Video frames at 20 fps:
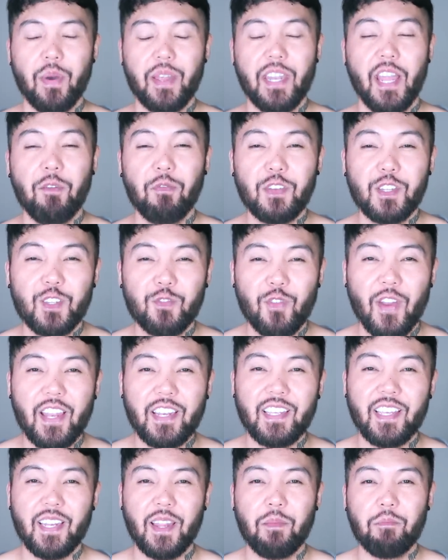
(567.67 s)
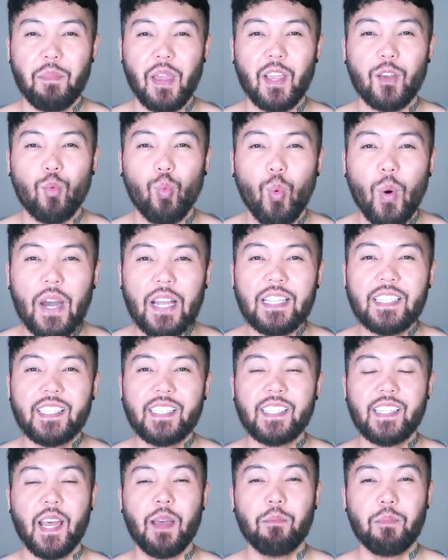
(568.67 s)
But Neville's friend didn't make
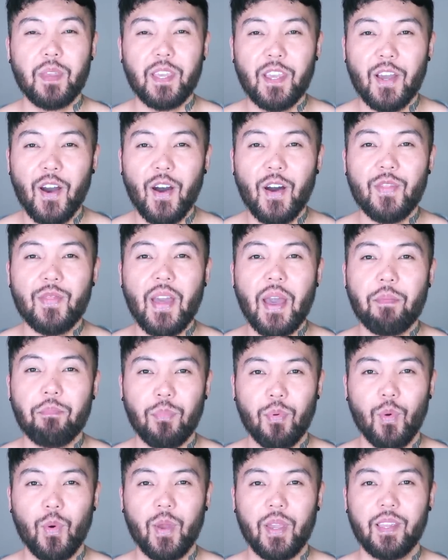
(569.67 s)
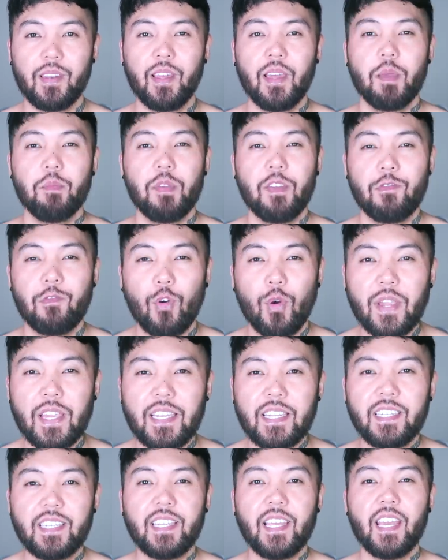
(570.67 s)
one step beyond that point before
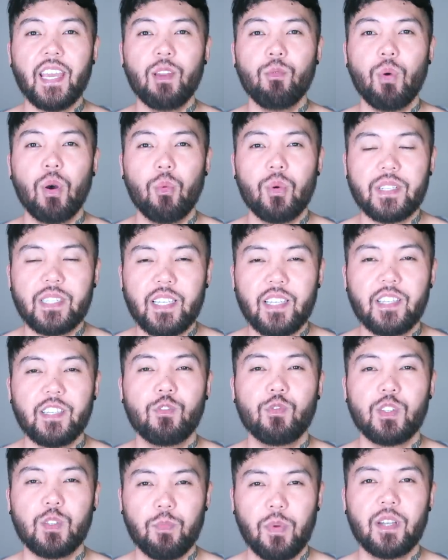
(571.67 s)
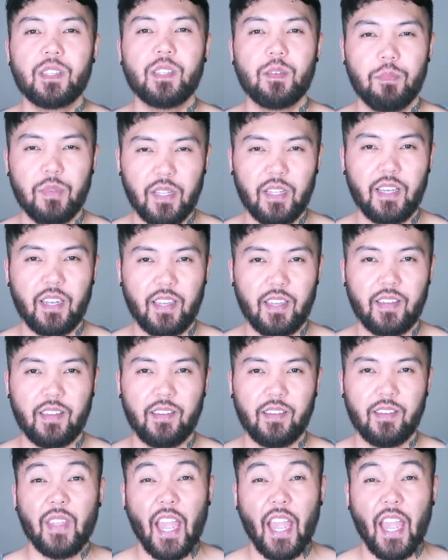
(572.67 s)
he did what was his responsibility.